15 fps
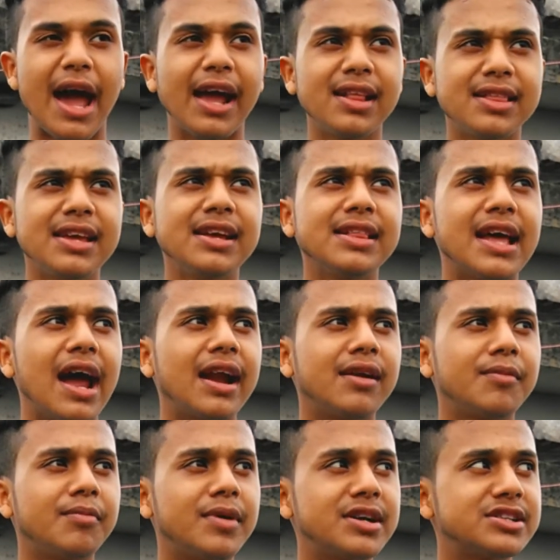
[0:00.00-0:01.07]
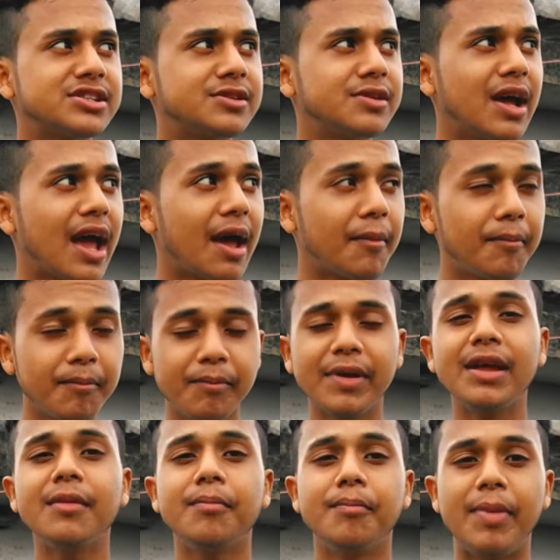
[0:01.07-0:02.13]
I think that must have
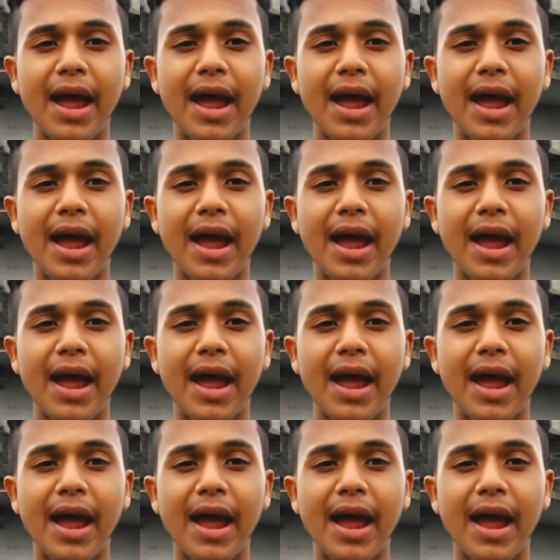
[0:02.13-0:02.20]
been